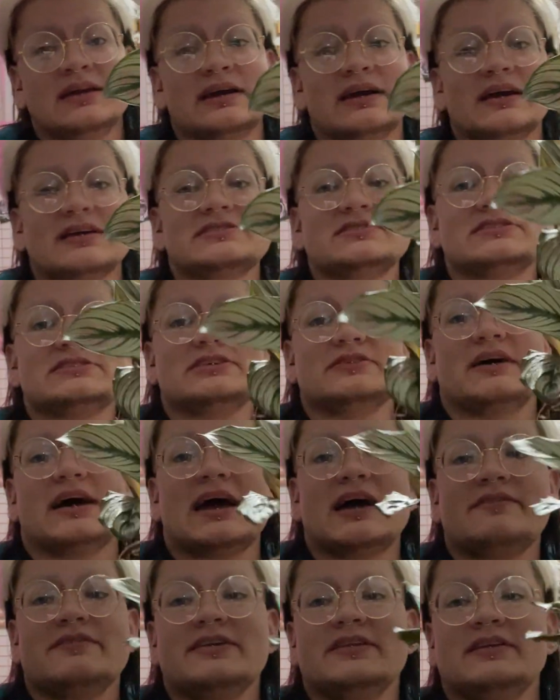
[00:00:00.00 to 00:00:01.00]
I actually still
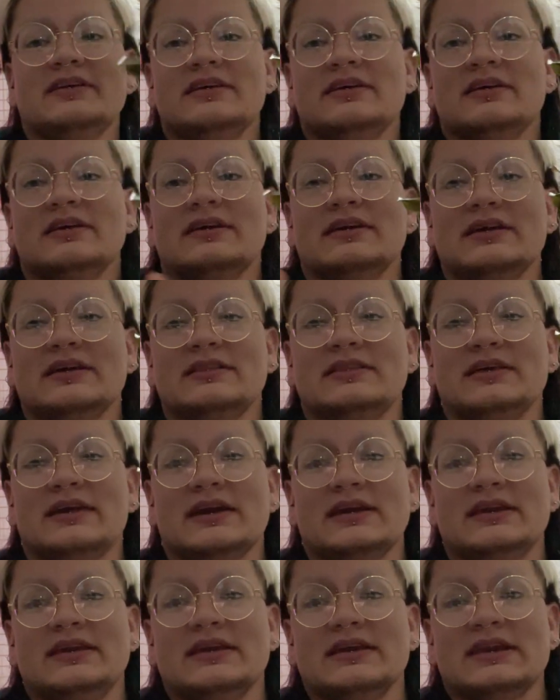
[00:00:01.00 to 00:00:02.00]
have it in the
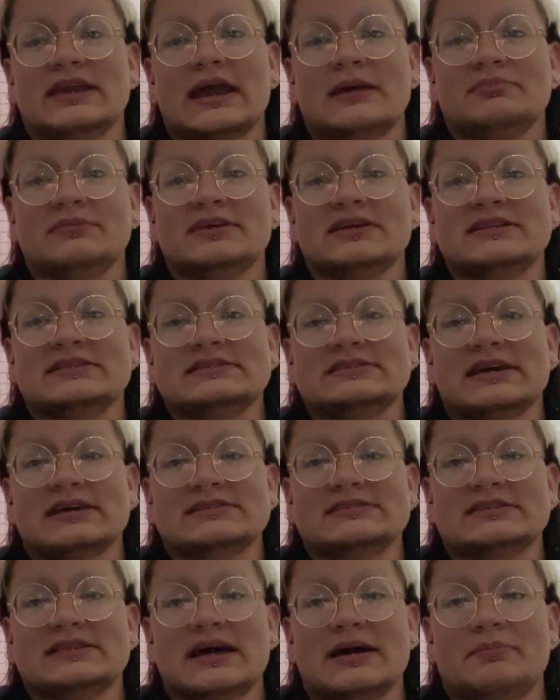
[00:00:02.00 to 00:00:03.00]
IKEA cabinet. It's
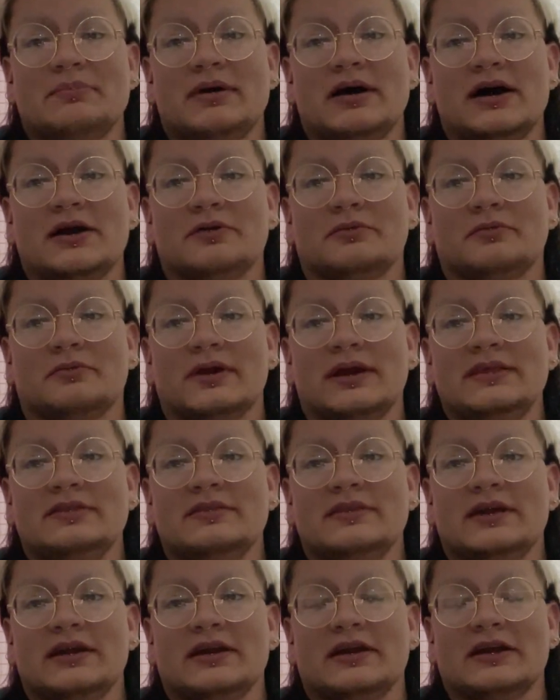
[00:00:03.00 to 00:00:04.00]
actually that pot right
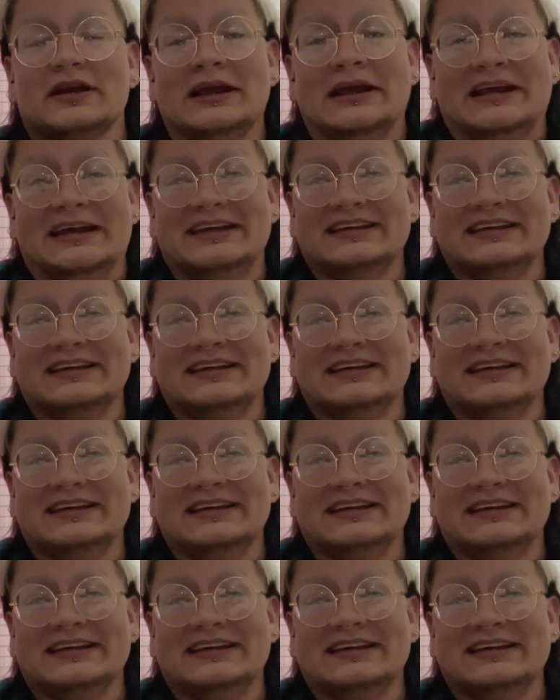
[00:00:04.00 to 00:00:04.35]
there.